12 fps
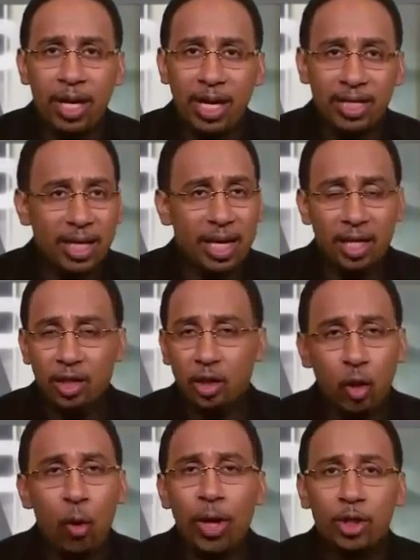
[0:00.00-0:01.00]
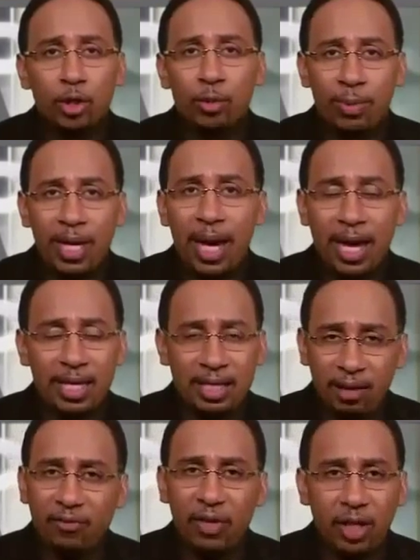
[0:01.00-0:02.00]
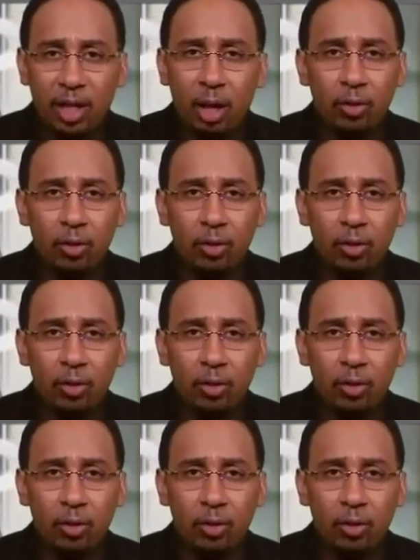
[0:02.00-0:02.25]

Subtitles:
He said it's going to be a different